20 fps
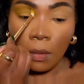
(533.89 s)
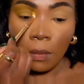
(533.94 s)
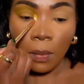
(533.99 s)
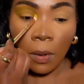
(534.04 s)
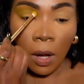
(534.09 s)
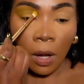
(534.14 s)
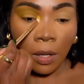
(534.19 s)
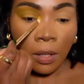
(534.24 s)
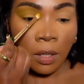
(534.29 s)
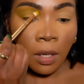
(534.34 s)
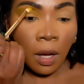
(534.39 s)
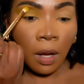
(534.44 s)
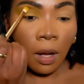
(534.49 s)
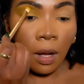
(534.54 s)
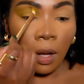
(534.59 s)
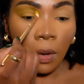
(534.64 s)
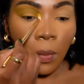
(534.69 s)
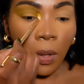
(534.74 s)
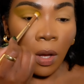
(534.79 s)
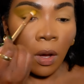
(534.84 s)
But
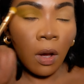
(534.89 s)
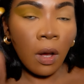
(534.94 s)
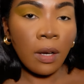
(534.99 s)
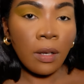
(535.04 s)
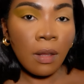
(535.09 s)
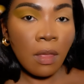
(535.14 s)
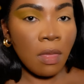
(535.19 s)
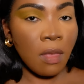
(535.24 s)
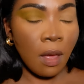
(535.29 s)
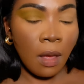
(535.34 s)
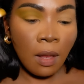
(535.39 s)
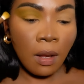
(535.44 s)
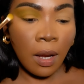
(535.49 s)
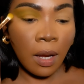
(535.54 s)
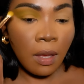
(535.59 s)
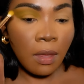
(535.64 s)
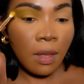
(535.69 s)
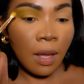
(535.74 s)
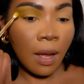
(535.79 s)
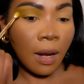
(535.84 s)
now we can't think
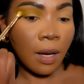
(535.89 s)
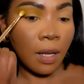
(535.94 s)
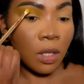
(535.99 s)
like that.